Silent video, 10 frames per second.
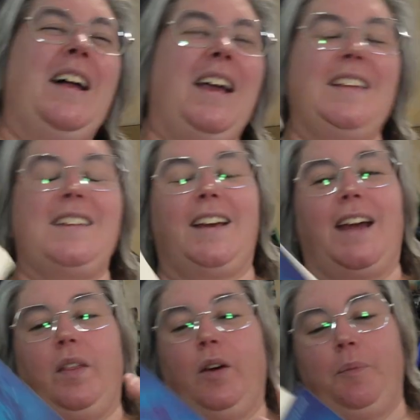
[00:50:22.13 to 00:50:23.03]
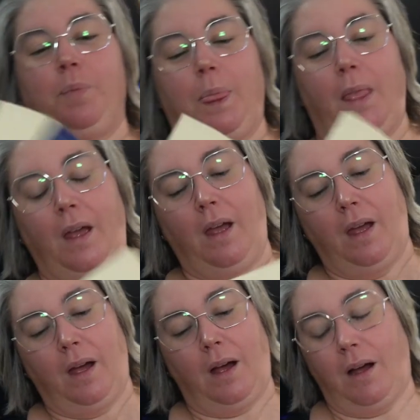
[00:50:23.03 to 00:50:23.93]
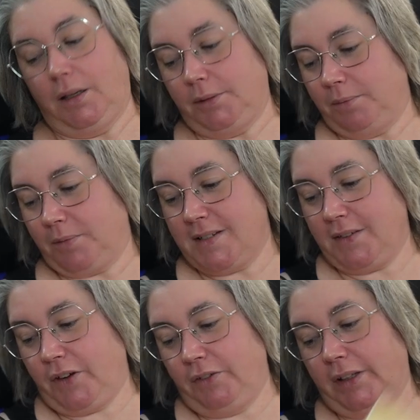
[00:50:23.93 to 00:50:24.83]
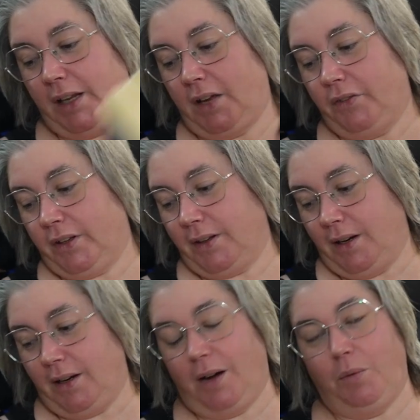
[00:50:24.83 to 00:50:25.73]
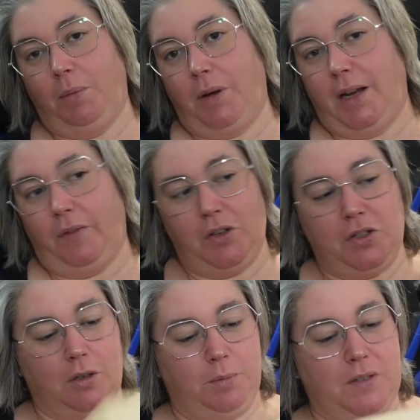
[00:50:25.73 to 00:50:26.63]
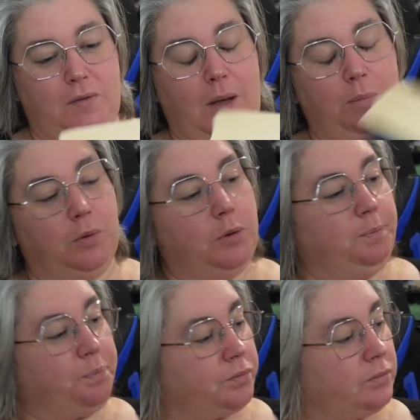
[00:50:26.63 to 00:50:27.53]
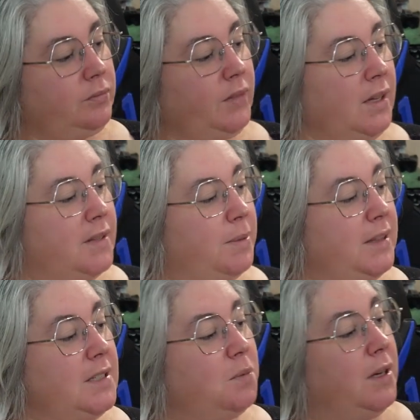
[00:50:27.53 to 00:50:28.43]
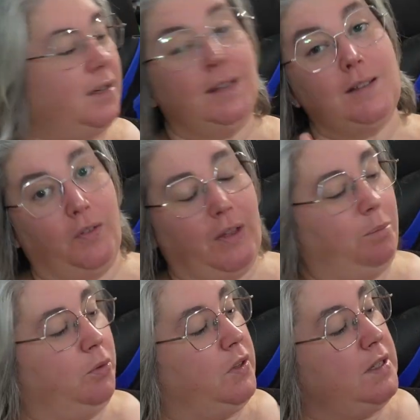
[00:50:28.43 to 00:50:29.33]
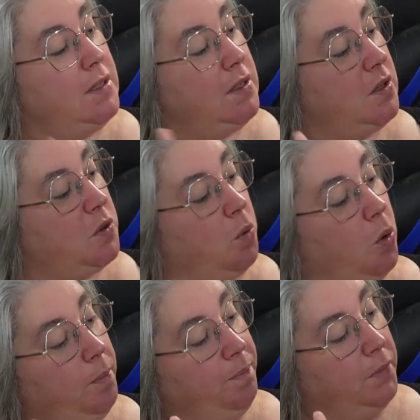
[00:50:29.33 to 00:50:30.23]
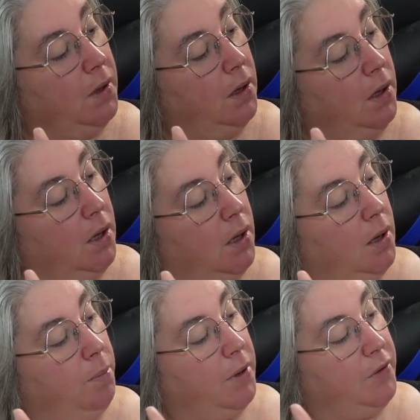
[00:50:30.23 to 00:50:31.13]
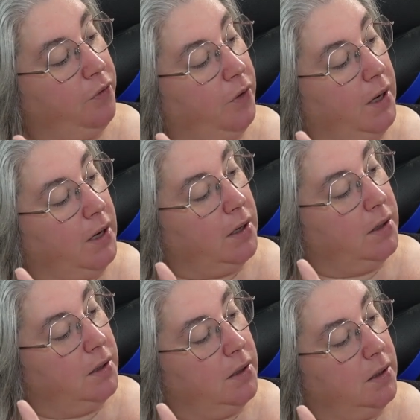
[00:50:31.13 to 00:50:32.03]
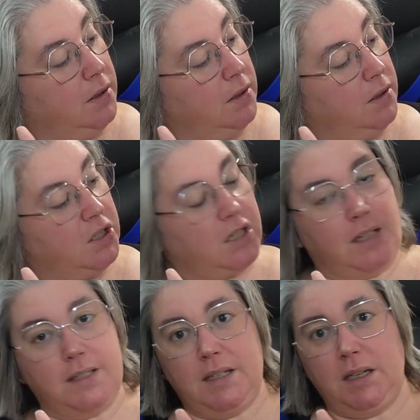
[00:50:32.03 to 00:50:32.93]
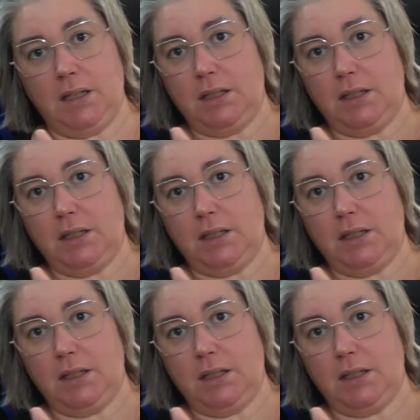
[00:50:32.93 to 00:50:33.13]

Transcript: It's okay though, because if I really love it, then I won't mind having 2 copies of that book. But this one is not that book. This is The Swarm by Frank Schalzing.